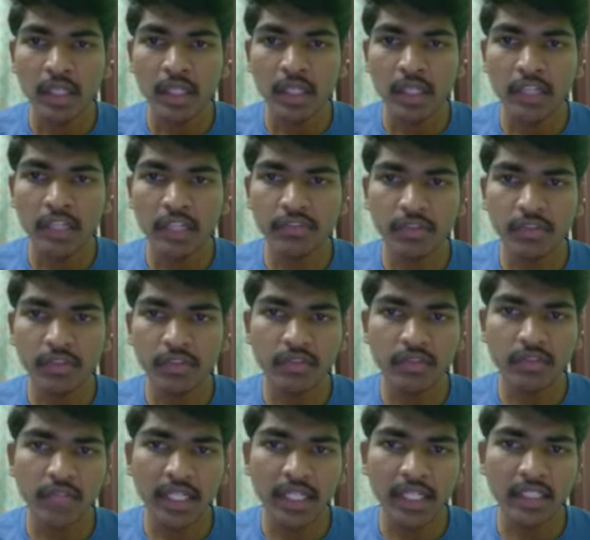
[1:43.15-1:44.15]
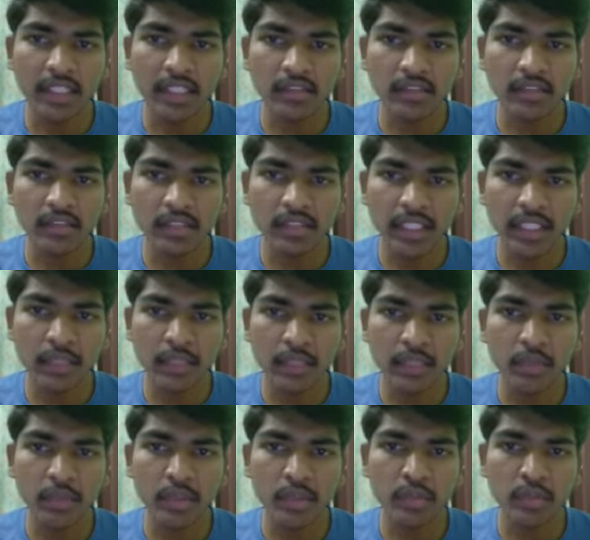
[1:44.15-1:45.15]
If find is
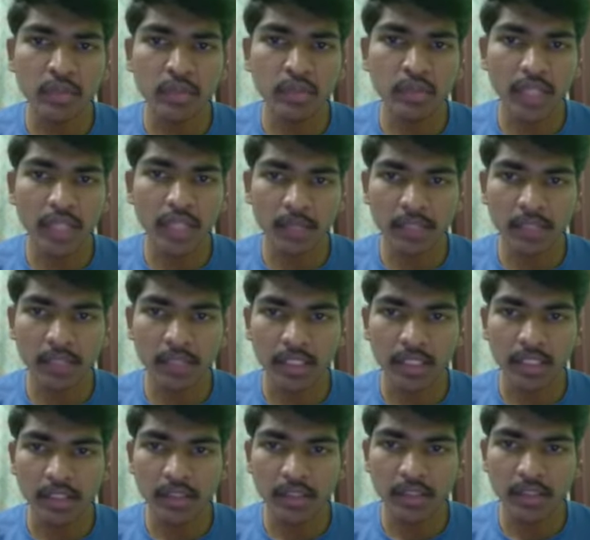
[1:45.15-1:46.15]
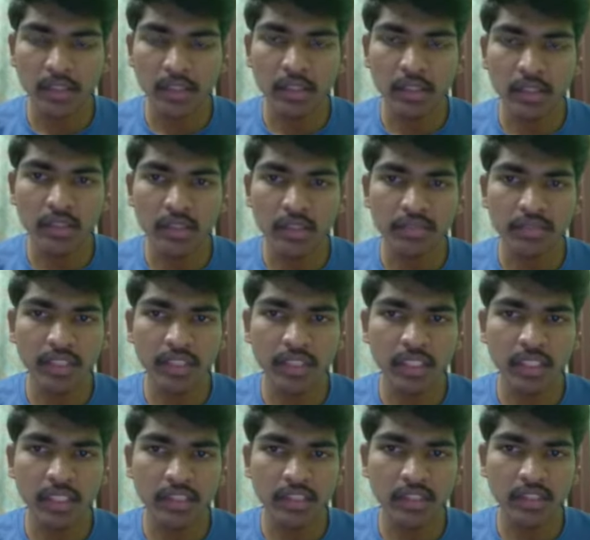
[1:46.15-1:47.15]
equal to empty, if the
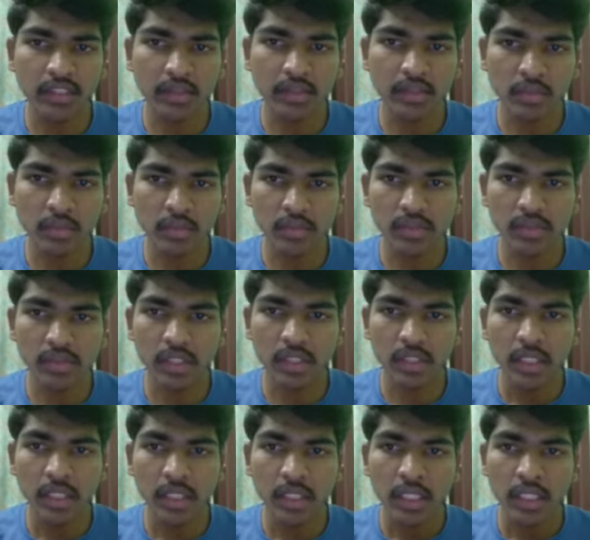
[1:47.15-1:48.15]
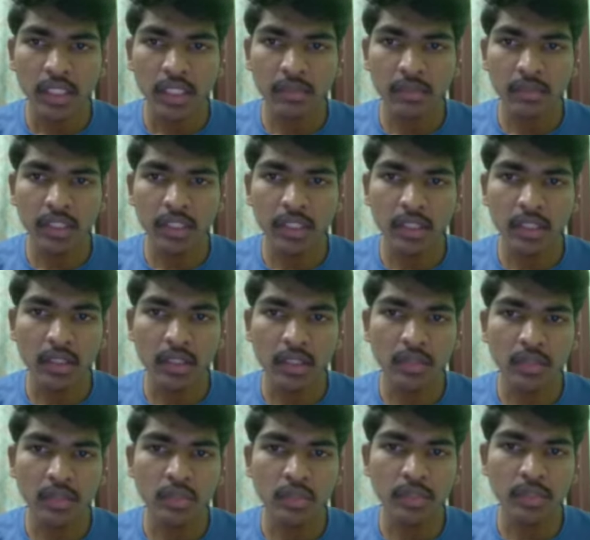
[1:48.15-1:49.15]
condition true, it will
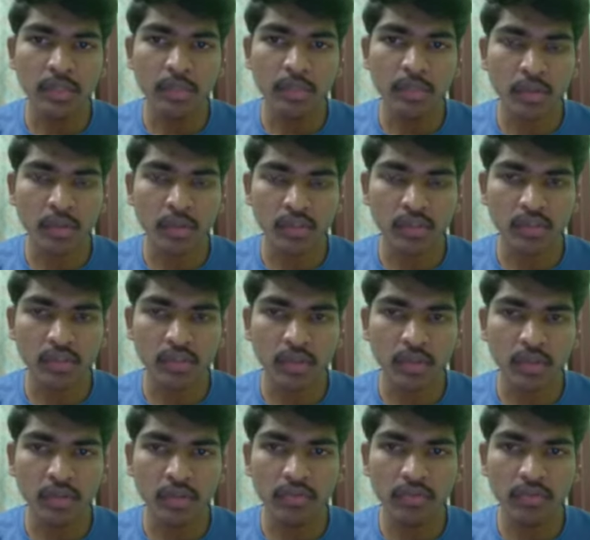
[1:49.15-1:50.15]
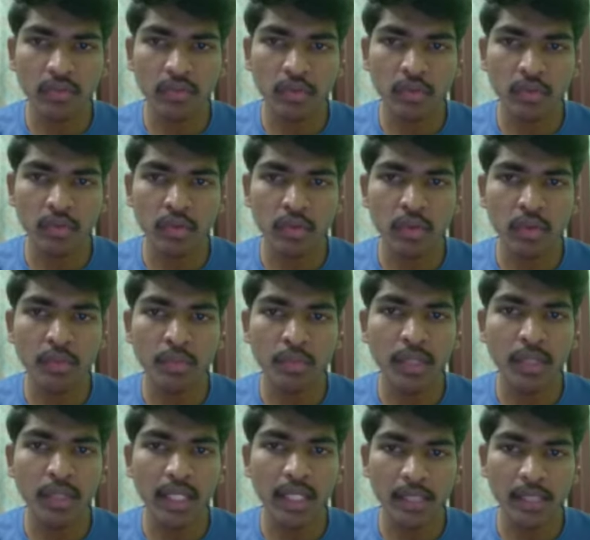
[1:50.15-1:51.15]
do the process of
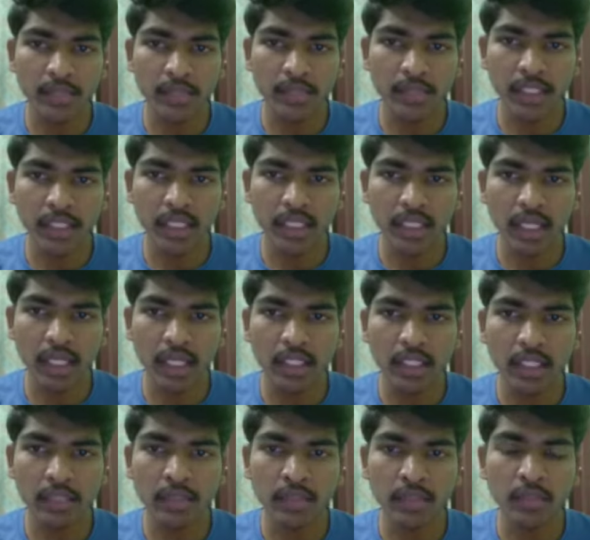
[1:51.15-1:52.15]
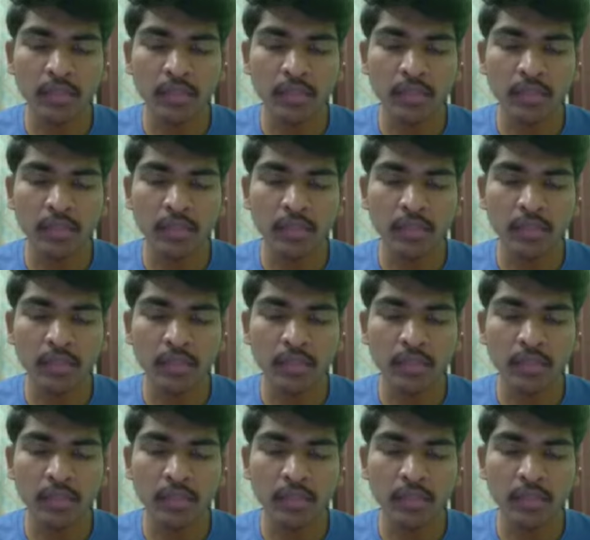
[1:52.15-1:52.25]
global empty, and it will